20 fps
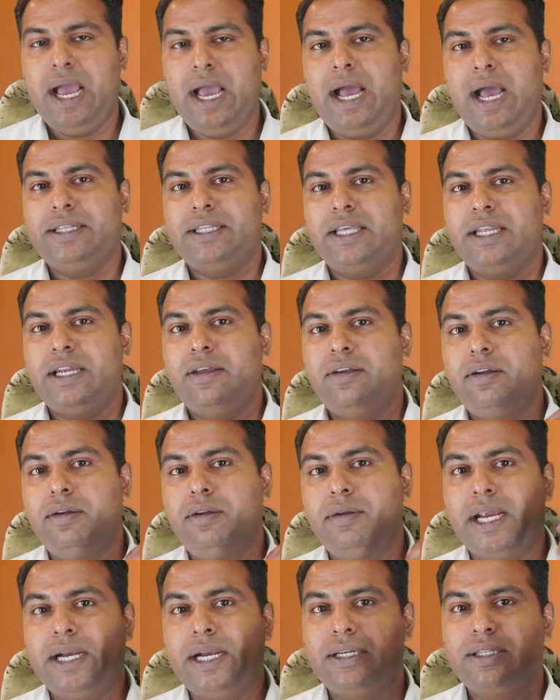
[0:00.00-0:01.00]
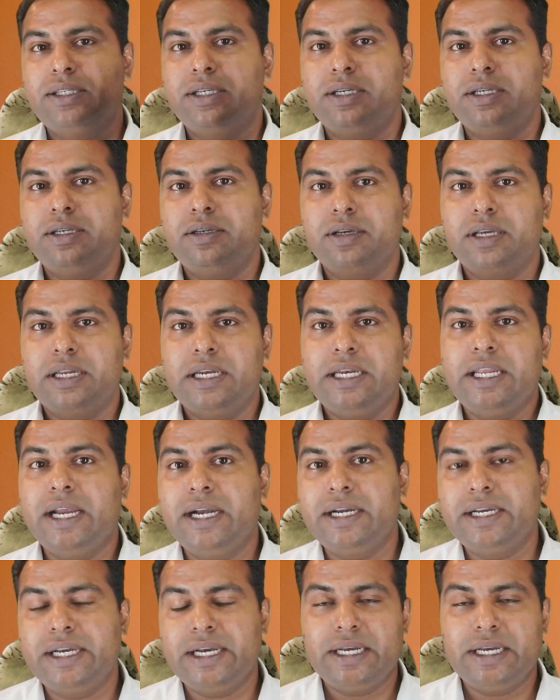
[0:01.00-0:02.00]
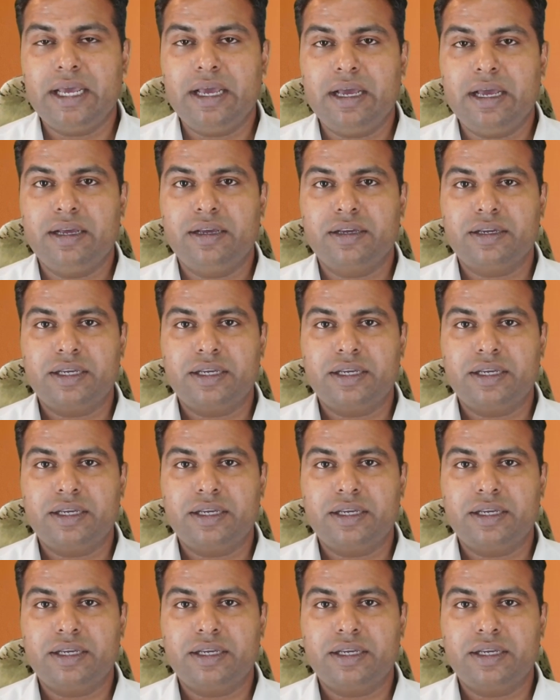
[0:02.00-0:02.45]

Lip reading: and then he will get the clear data,